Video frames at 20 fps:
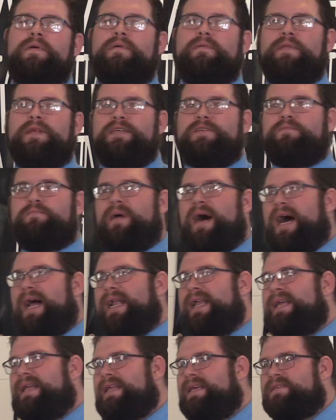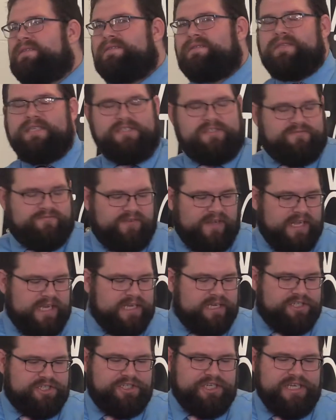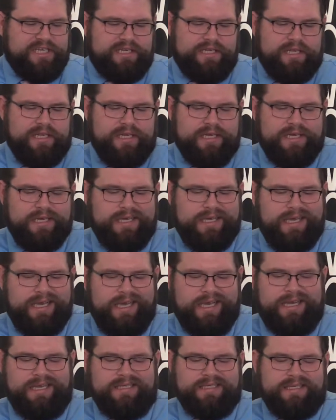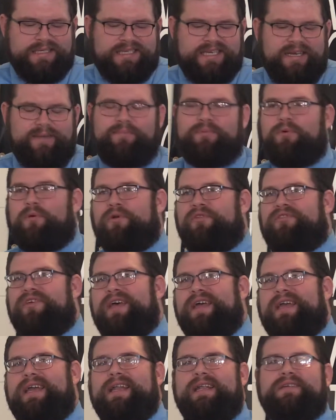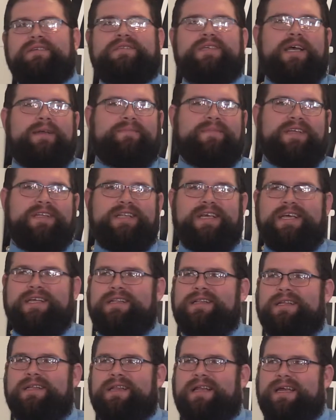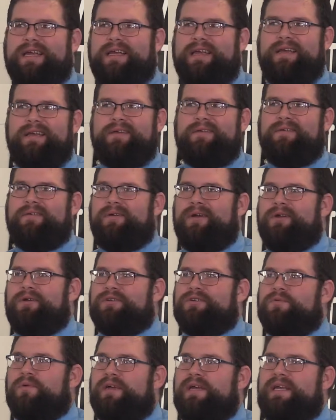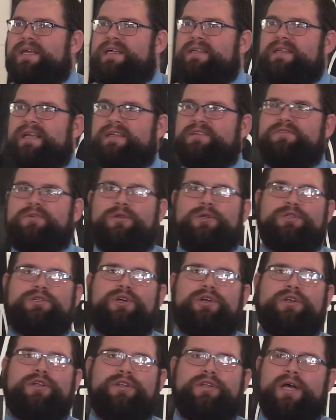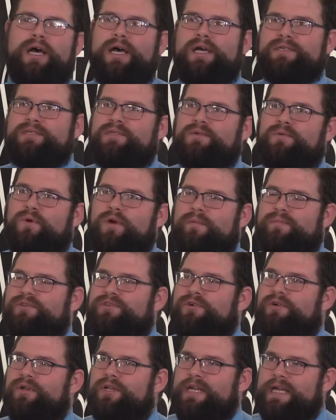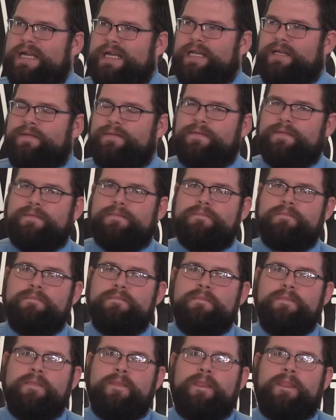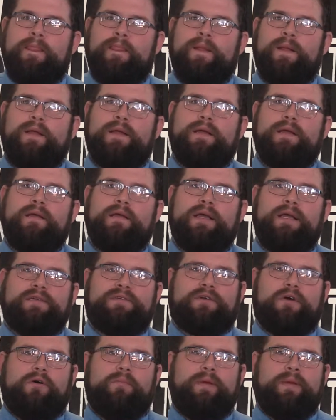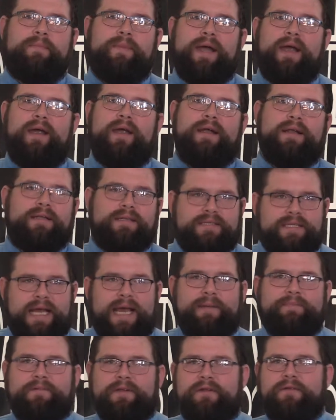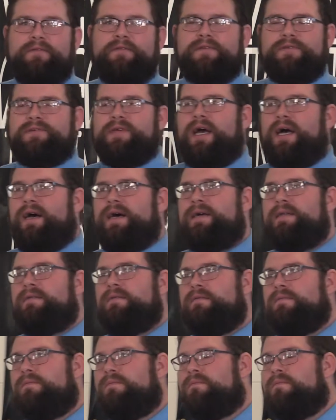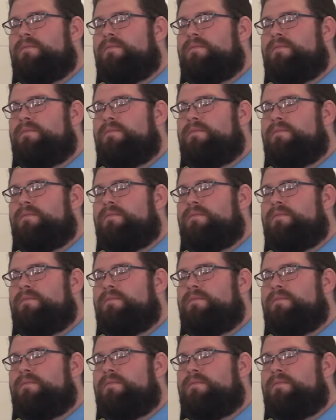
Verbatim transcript: This body, this, this flesh, it, it is a temporal thing. It is something that, that like, we were it's going to turn to dust. The worms are going to eat it. It's going to be buried and tapped under the salt.